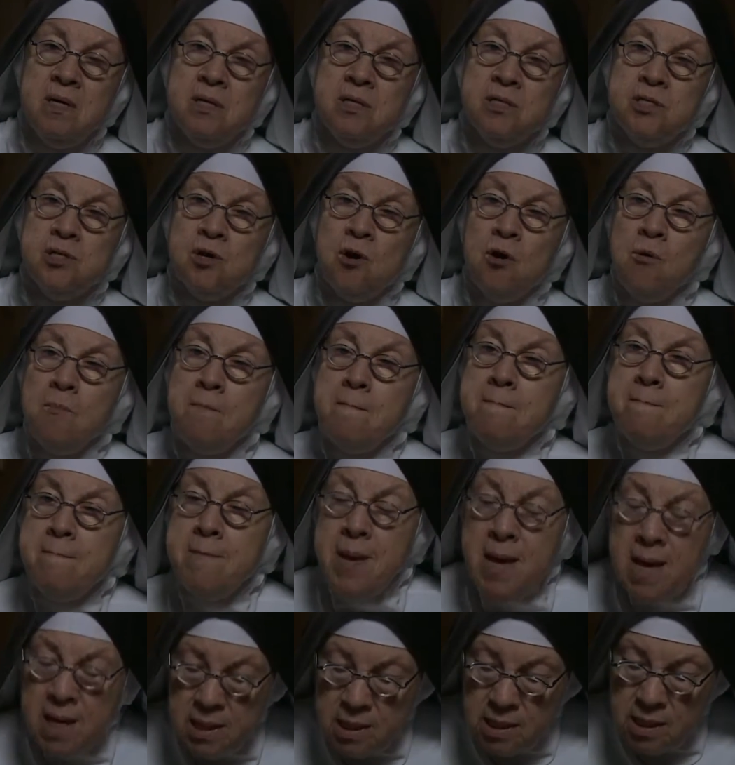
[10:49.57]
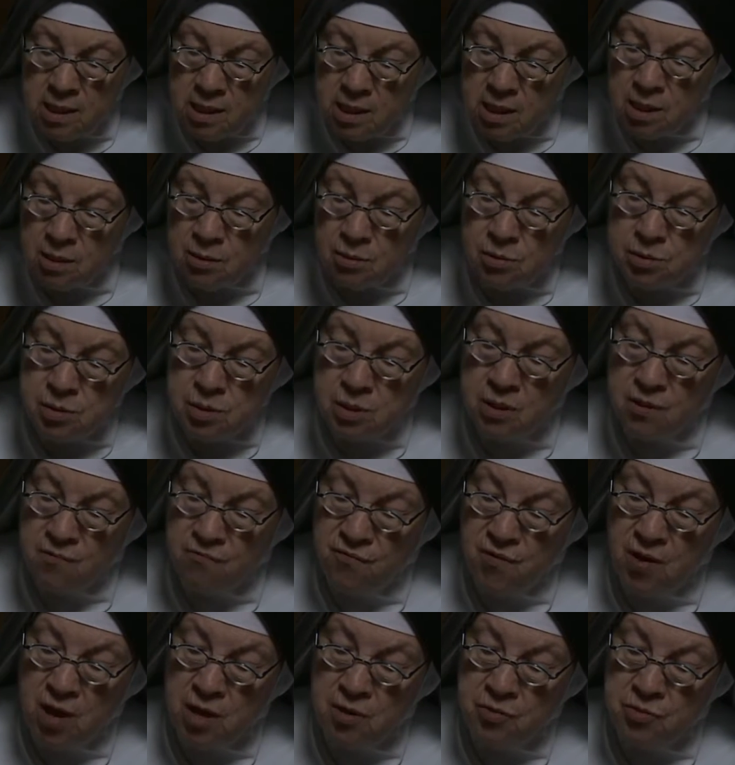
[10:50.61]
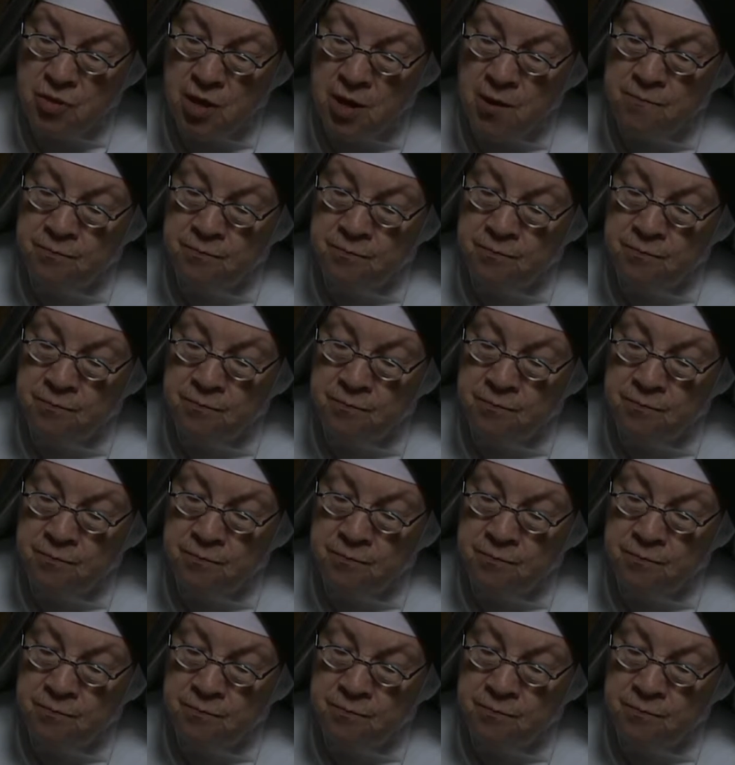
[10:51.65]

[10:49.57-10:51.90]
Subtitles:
so many heroes of the faith,